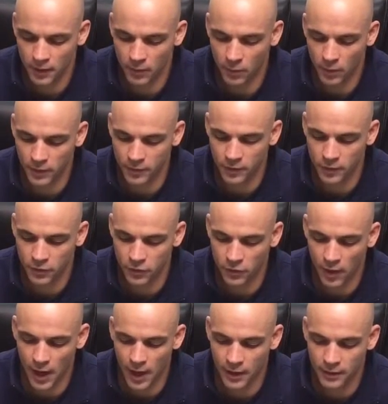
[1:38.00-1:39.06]
Once it's
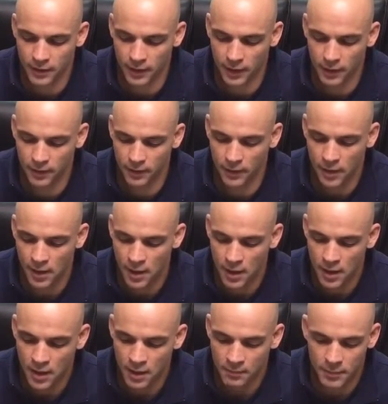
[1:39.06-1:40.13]
dried, it can
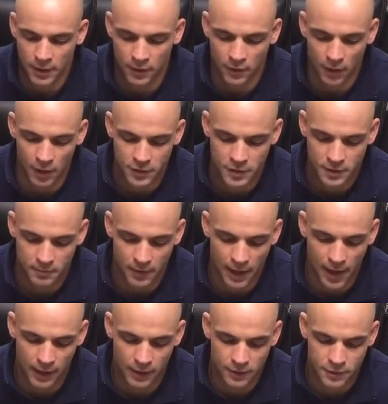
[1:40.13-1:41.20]
be crushed and
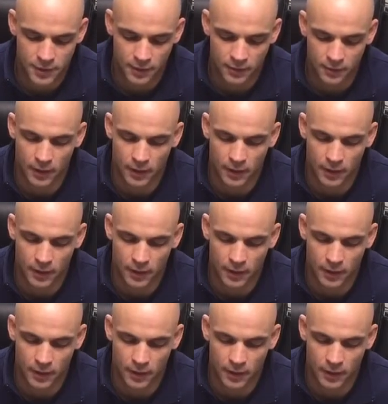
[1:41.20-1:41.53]
packaged